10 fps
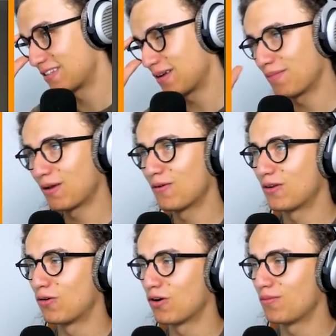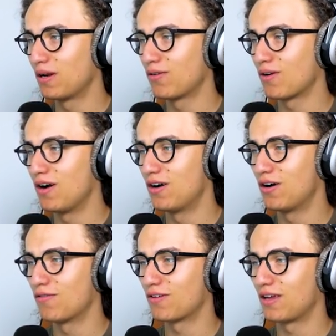something went horribly wrong
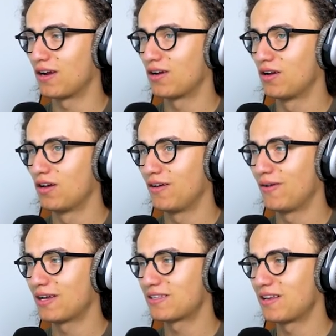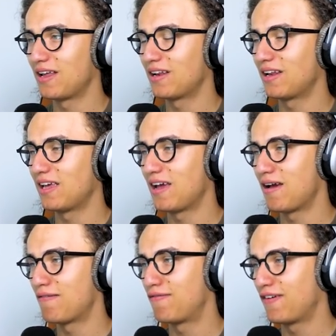over there. We accidentally
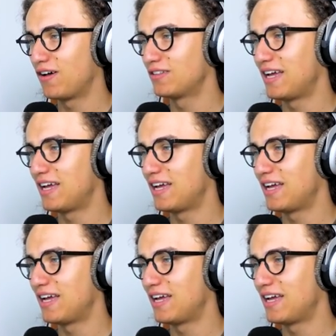fell